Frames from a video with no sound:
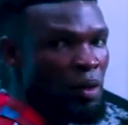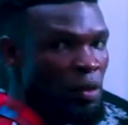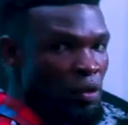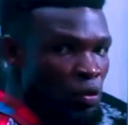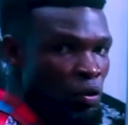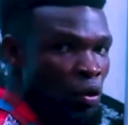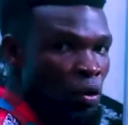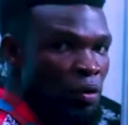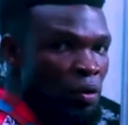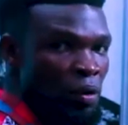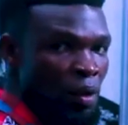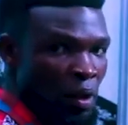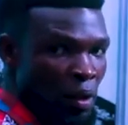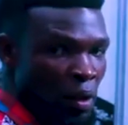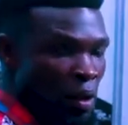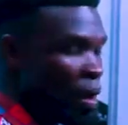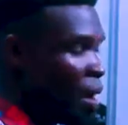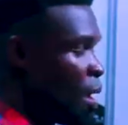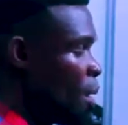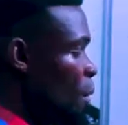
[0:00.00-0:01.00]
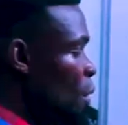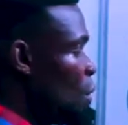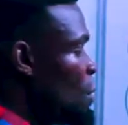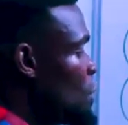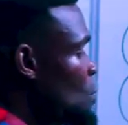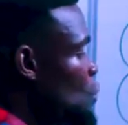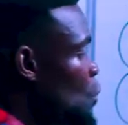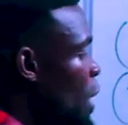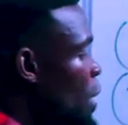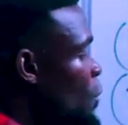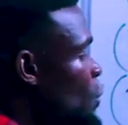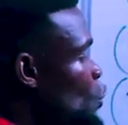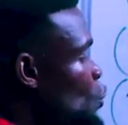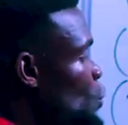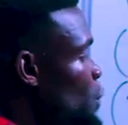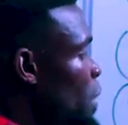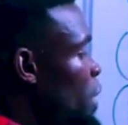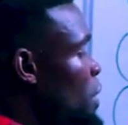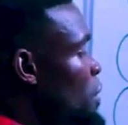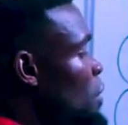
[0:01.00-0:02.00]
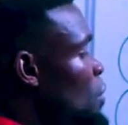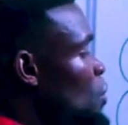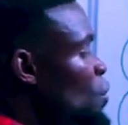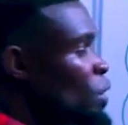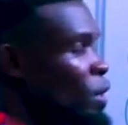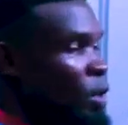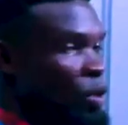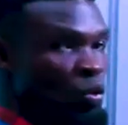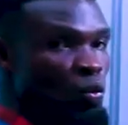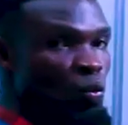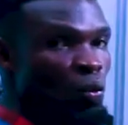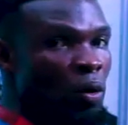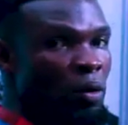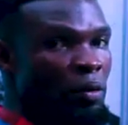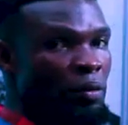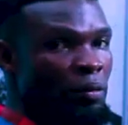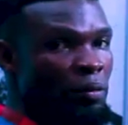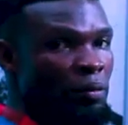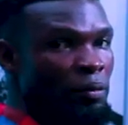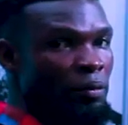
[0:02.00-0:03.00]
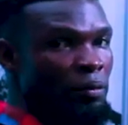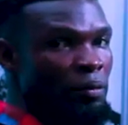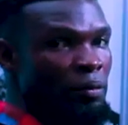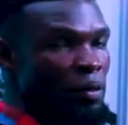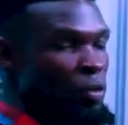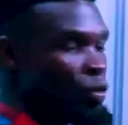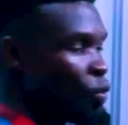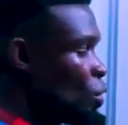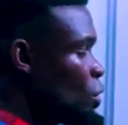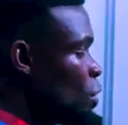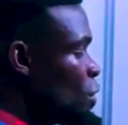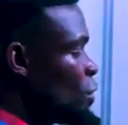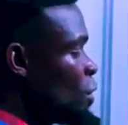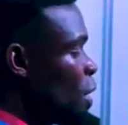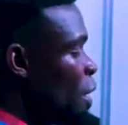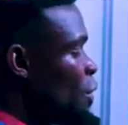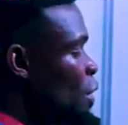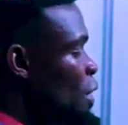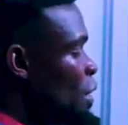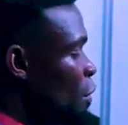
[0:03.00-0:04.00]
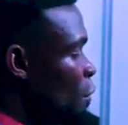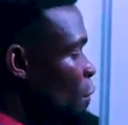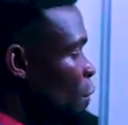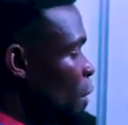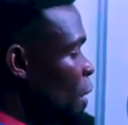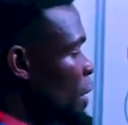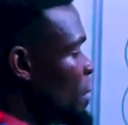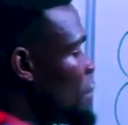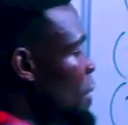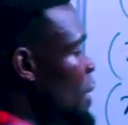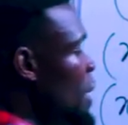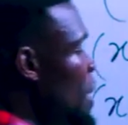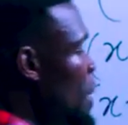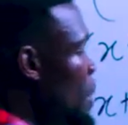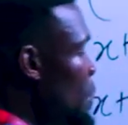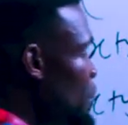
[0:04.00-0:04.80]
It's not there because y raised to power 0 is 1. So it doesn't have any effect.